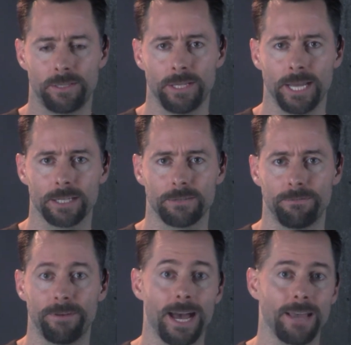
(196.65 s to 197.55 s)
the next
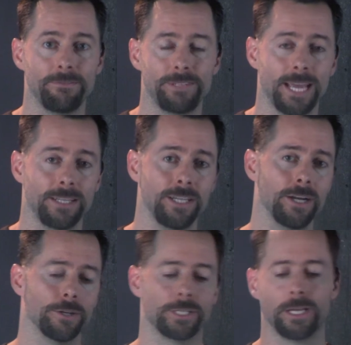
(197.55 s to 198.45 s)
5-10
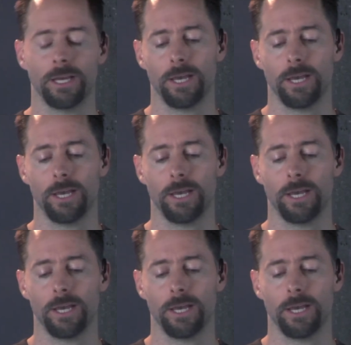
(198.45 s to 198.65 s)
years.